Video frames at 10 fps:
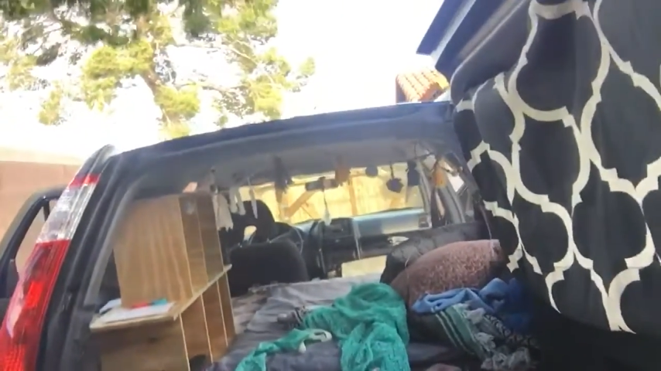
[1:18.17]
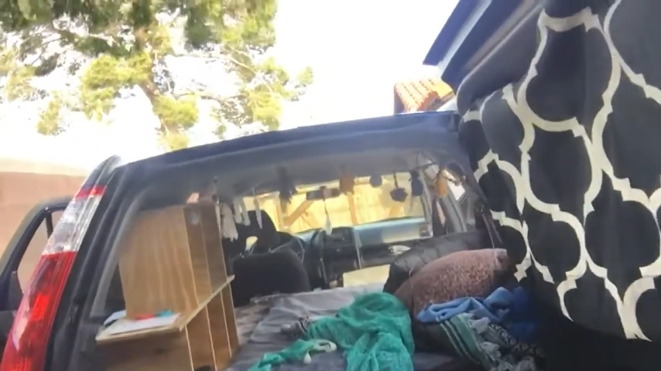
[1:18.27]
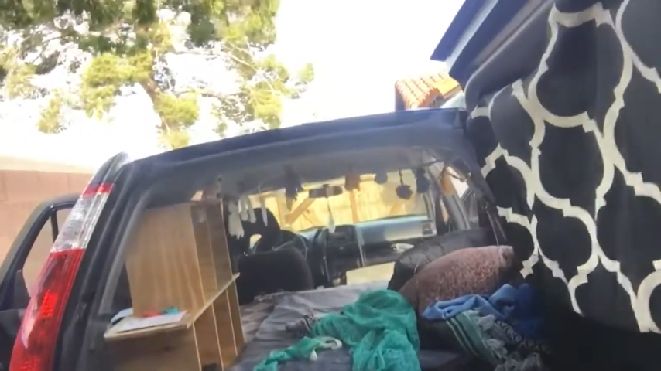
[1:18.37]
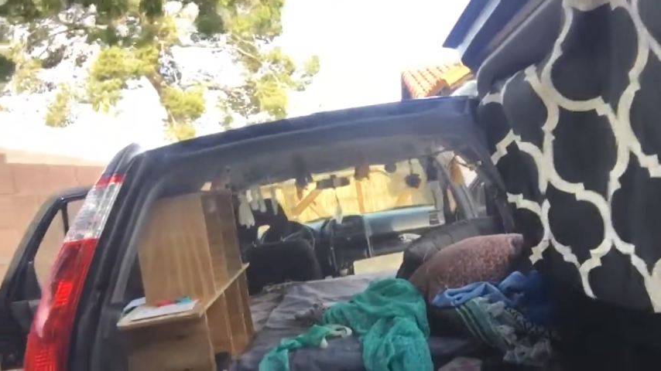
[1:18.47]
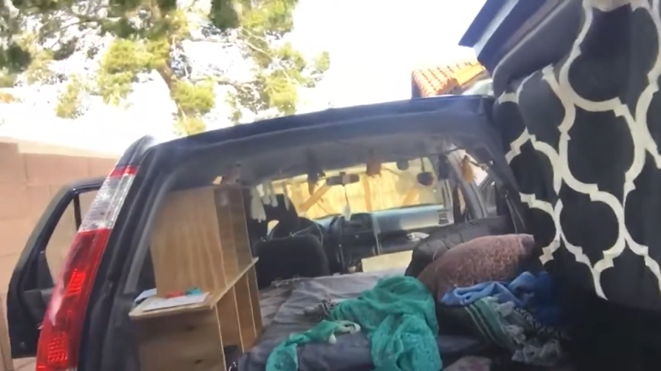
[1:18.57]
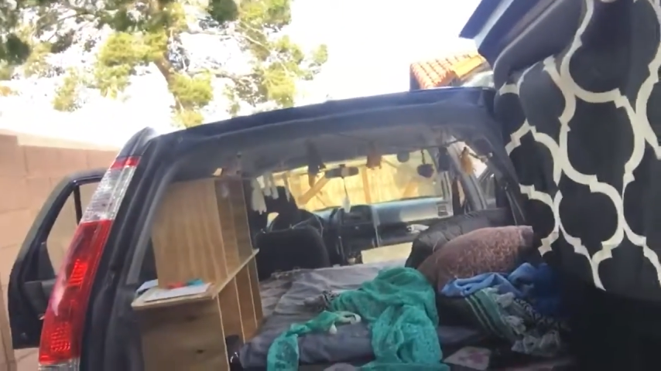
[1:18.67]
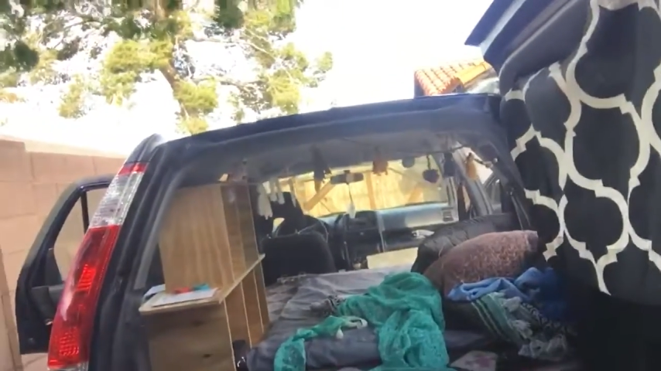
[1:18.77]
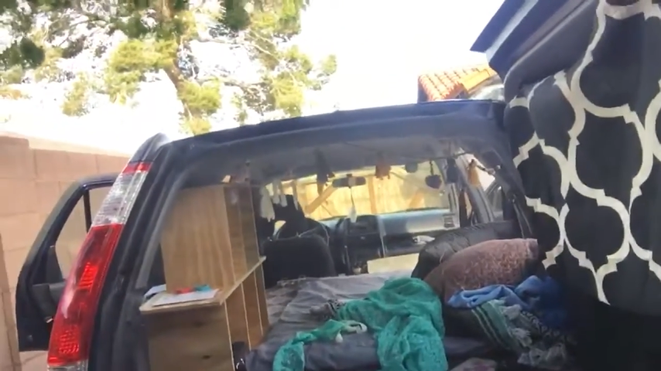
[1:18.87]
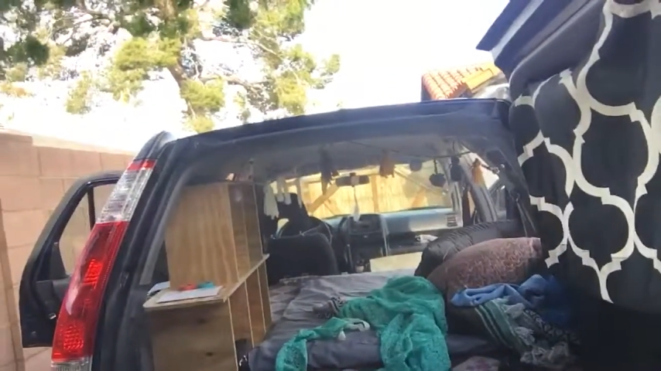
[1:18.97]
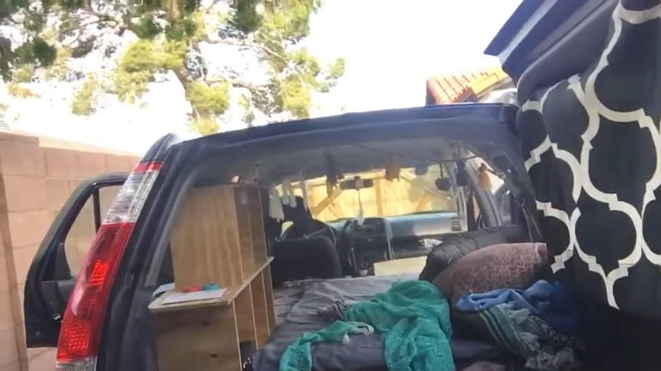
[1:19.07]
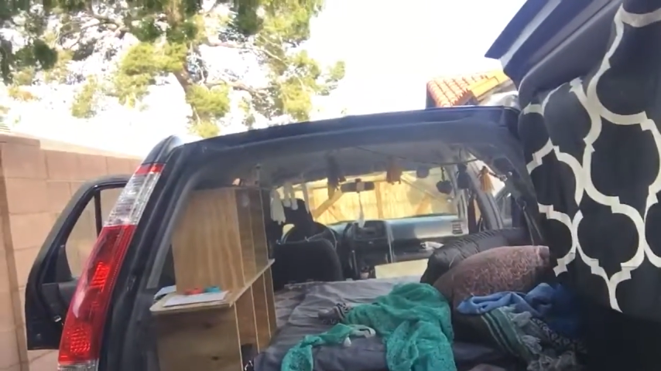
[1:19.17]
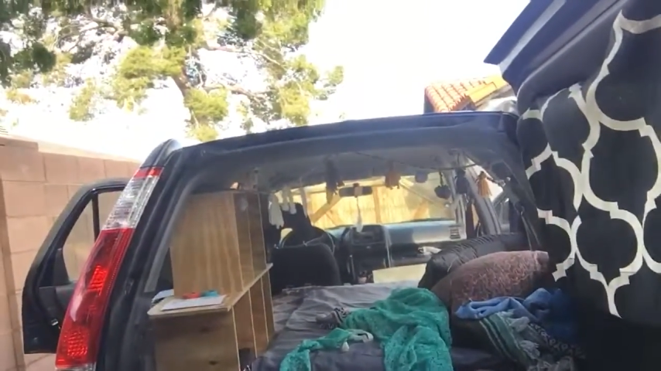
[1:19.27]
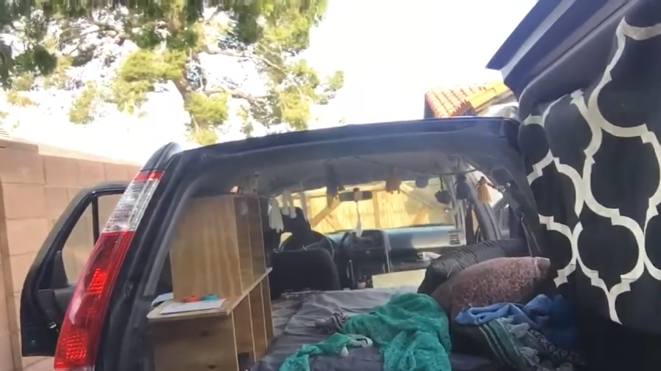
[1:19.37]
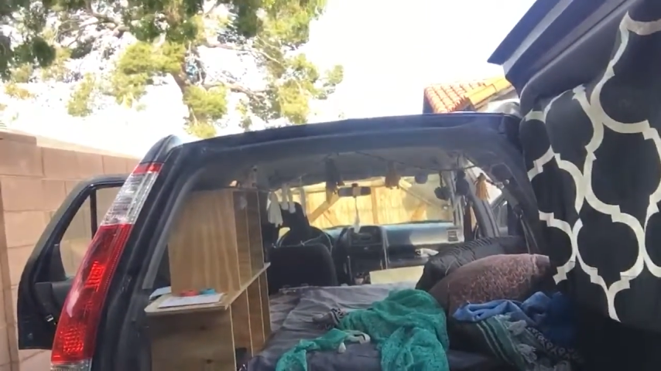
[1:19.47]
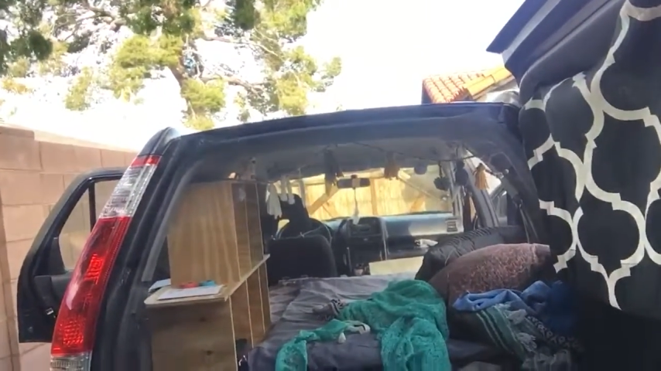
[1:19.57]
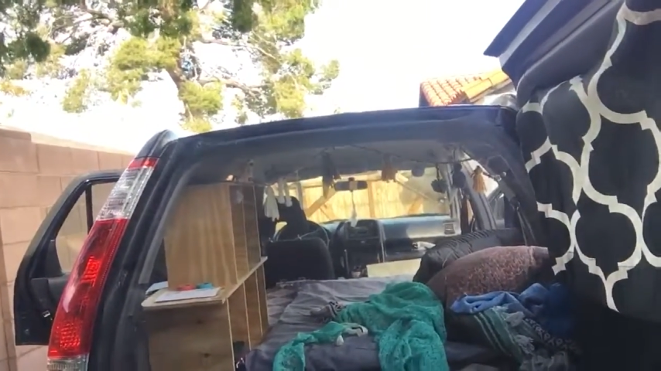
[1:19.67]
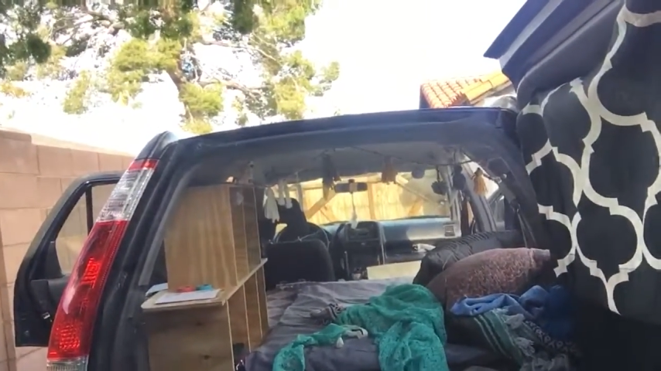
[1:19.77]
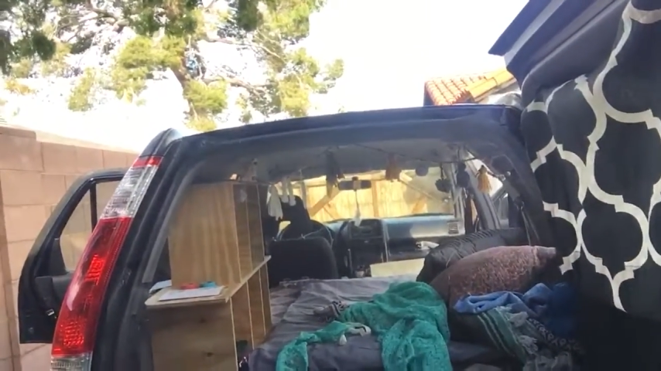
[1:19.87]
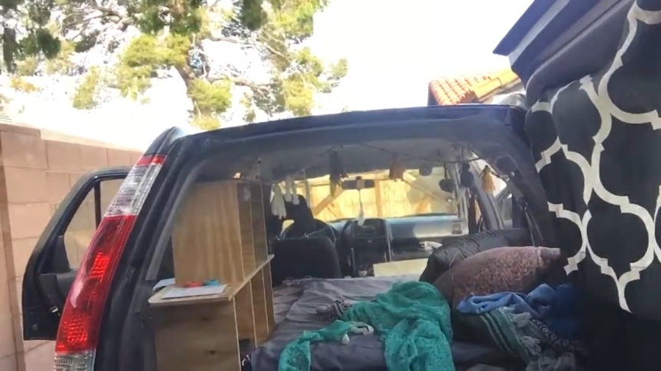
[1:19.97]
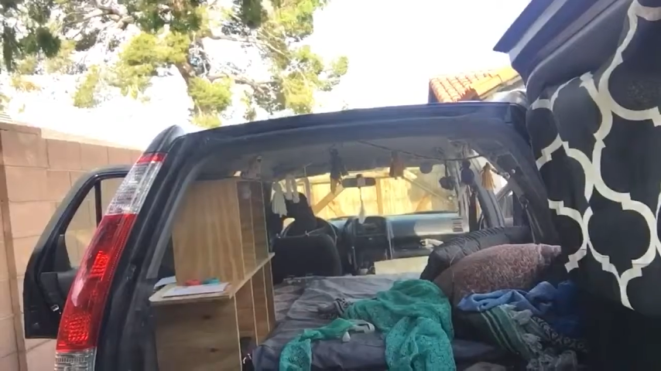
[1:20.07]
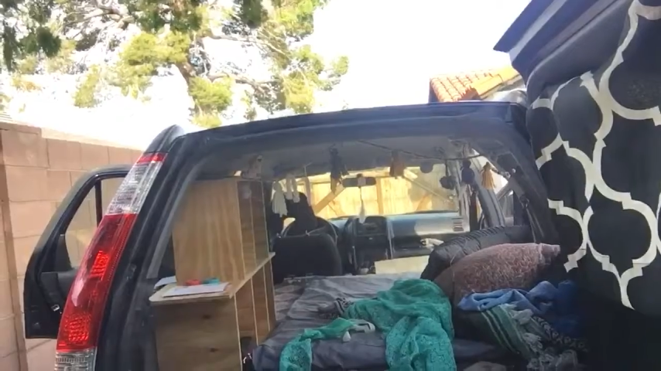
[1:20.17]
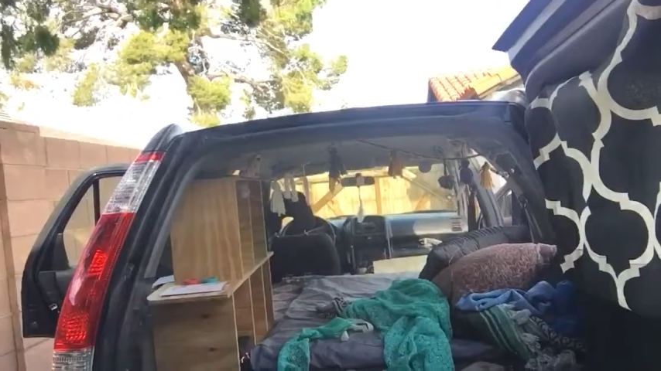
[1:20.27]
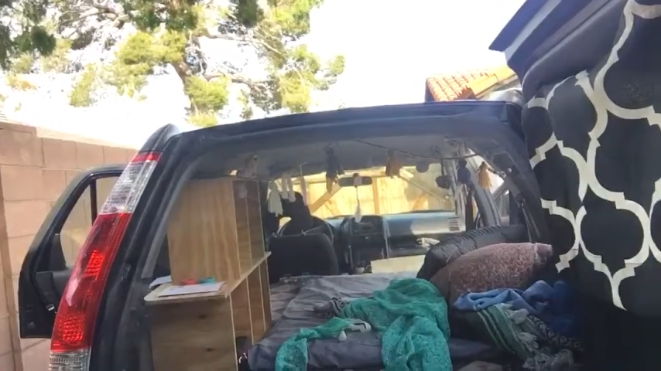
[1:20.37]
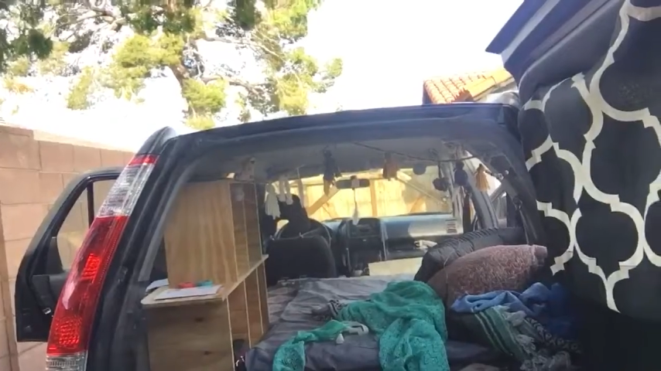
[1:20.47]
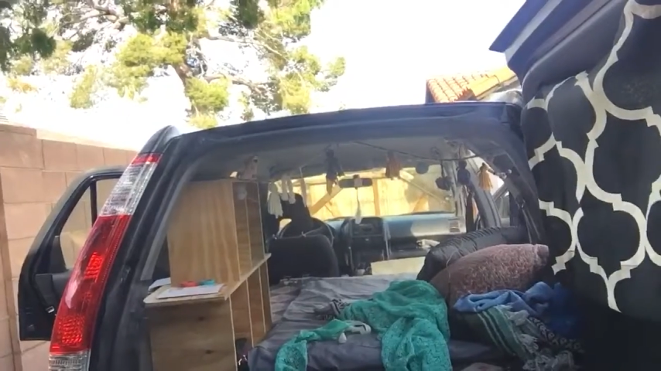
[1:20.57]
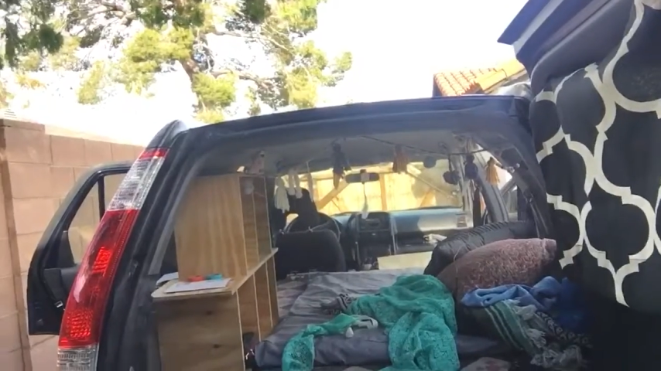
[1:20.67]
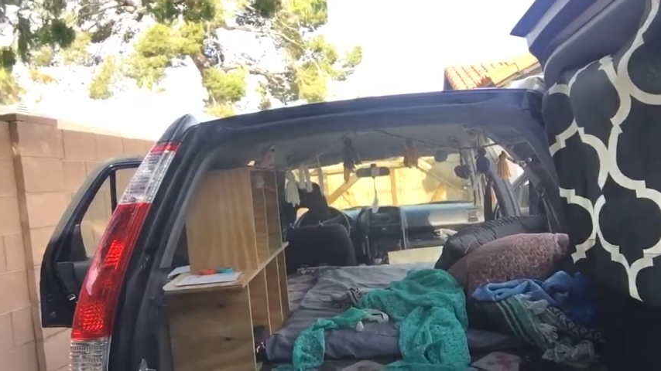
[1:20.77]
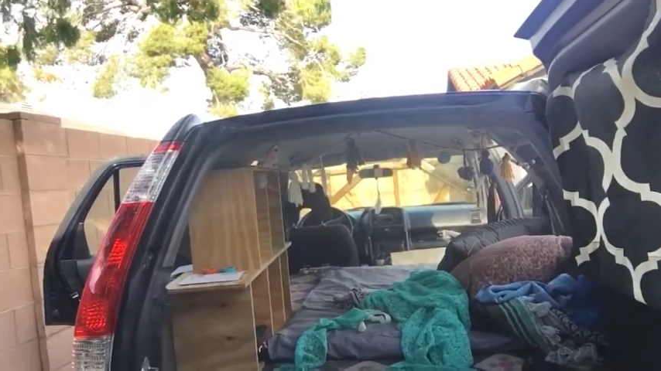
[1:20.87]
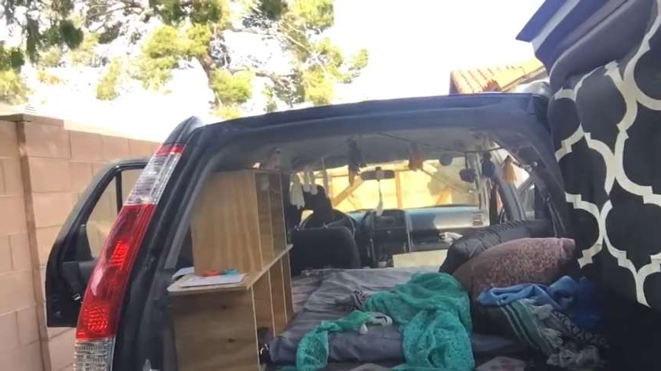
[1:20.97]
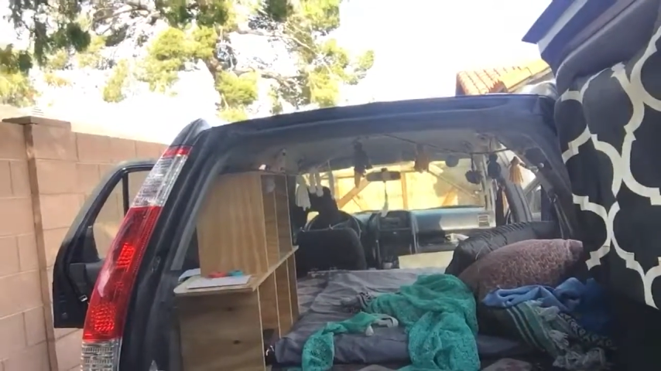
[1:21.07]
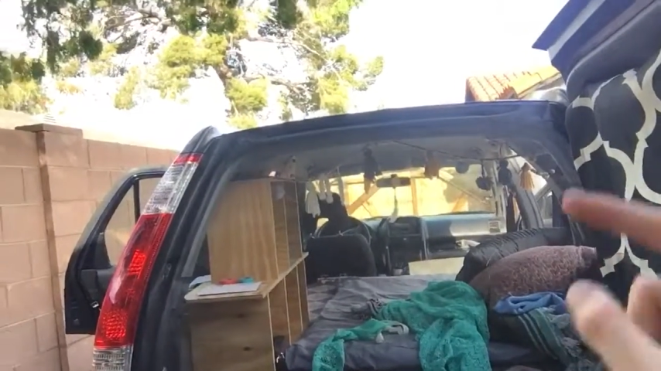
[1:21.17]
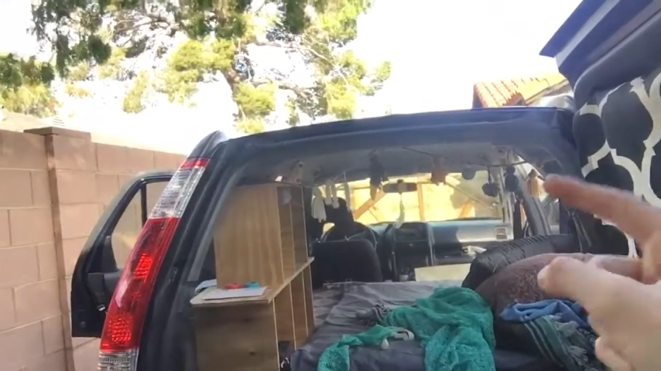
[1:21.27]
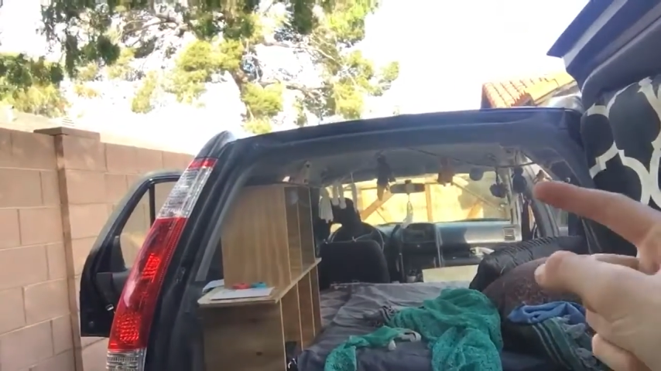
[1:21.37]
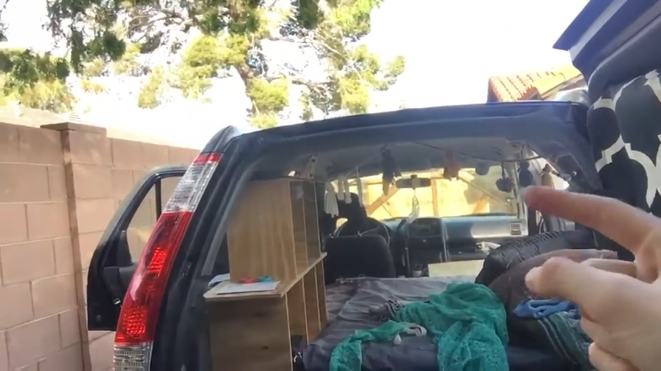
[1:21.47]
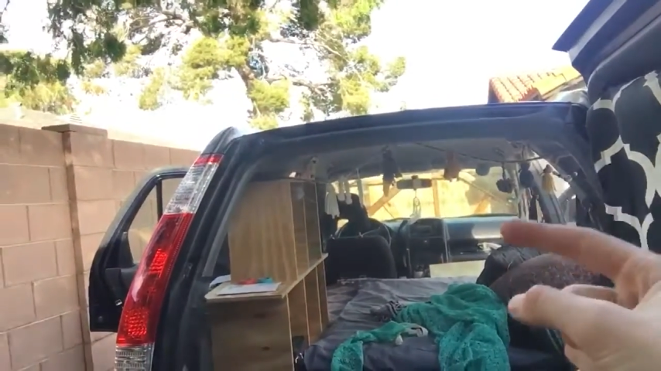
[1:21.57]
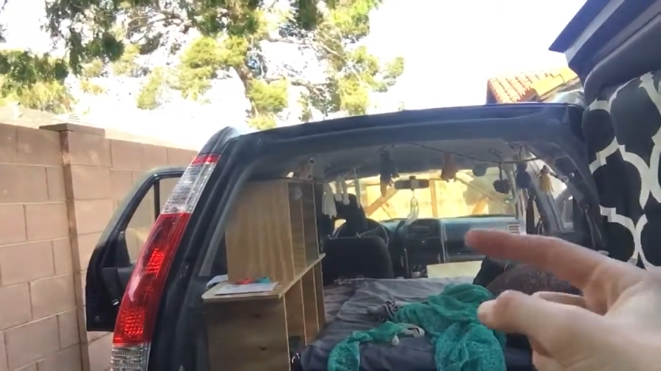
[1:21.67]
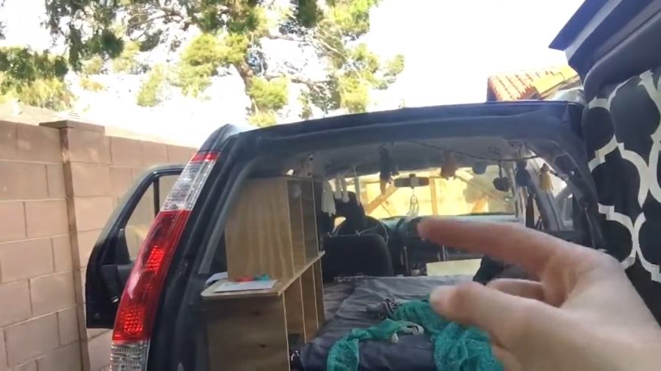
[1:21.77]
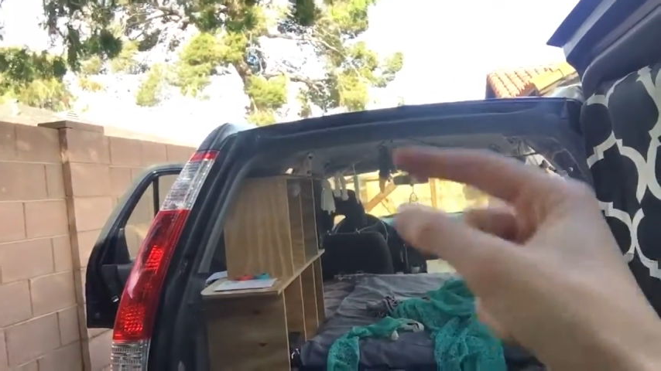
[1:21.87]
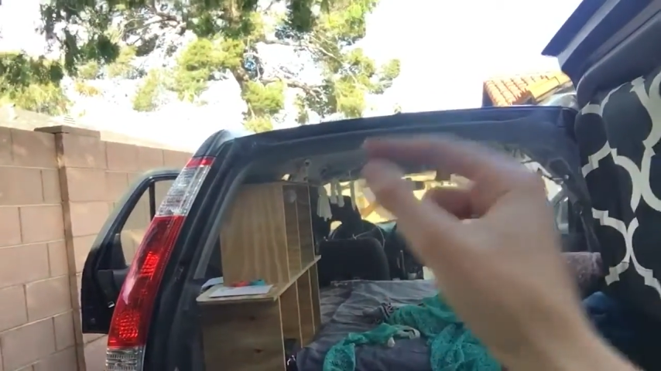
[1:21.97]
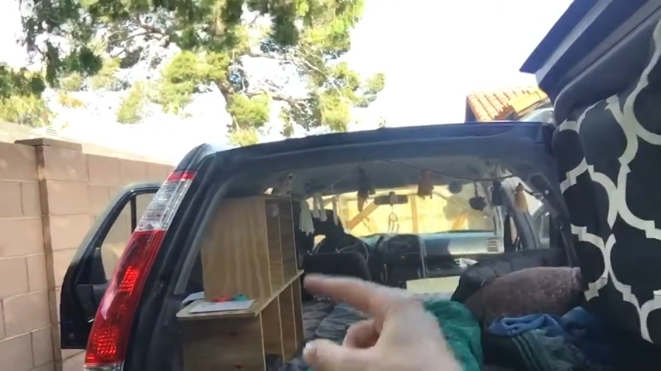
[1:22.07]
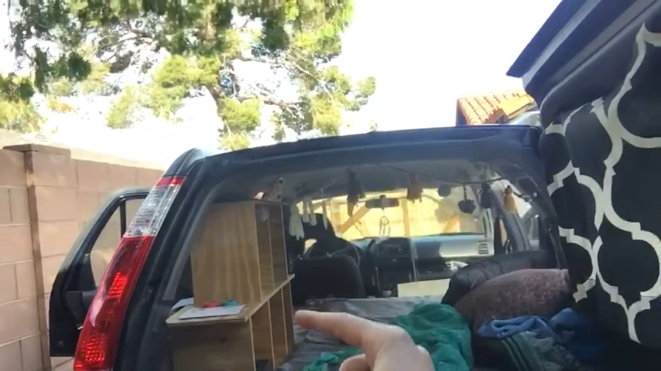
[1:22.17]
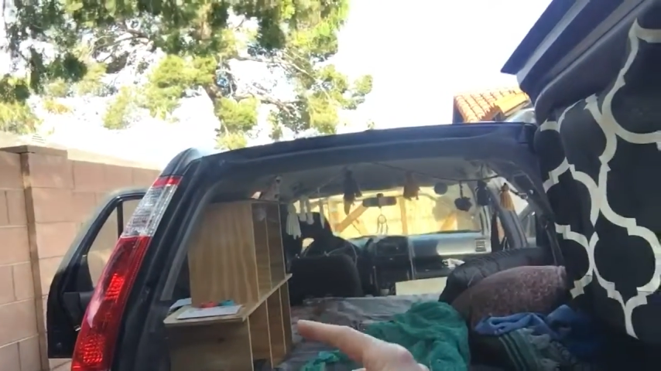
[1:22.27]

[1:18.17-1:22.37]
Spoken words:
No face is visible, so there are no lips to read.